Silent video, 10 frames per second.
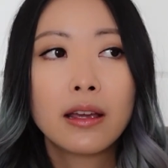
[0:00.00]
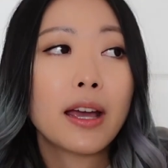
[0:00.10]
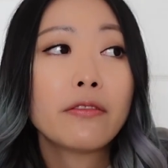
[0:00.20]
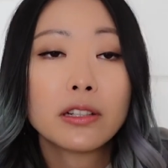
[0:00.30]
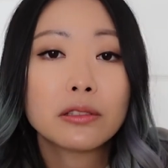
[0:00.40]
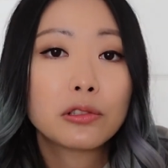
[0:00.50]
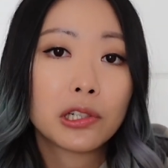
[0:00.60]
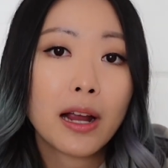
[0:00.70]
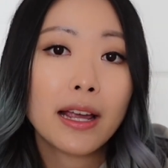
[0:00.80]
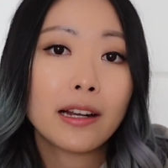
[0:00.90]
I've also
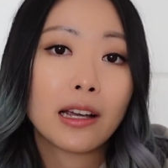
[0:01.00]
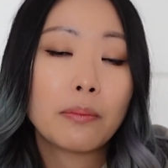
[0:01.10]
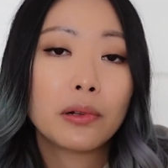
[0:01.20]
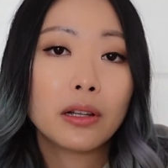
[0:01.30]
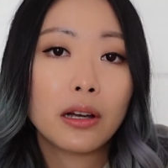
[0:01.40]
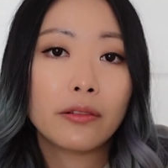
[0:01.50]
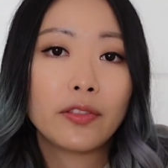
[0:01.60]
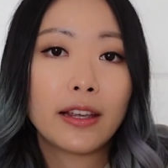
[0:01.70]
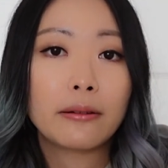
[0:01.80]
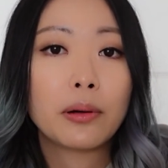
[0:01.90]
tried a couple
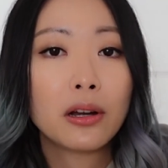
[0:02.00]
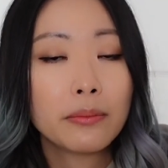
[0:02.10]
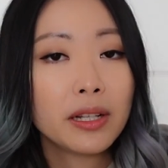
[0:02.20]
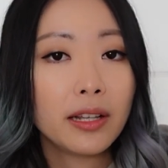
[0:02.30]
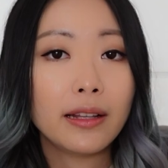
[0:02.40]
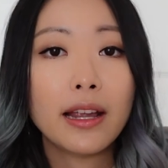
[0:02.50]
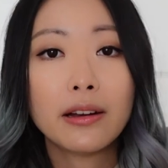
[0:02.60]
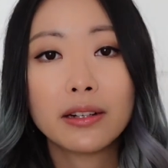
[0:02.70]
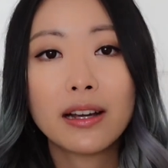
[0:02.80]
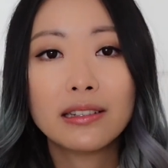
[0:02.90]
of their permanent
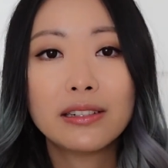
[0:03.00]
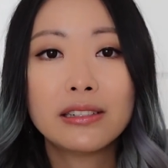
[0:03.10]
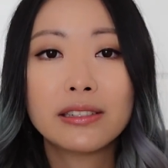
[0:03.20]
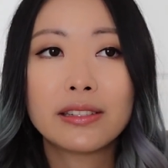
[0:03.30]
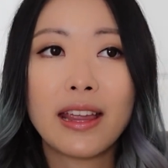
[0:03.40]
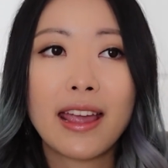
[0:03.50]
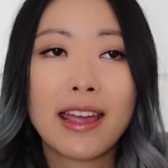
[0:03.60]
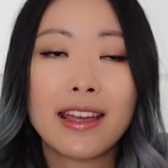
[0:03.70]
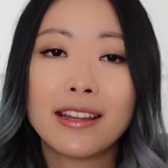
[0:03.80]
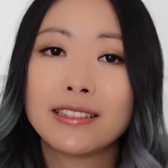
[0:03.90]
hair colors
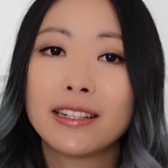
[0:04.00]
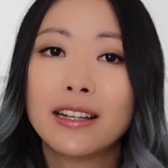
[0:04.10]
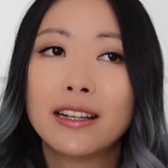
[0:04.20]
and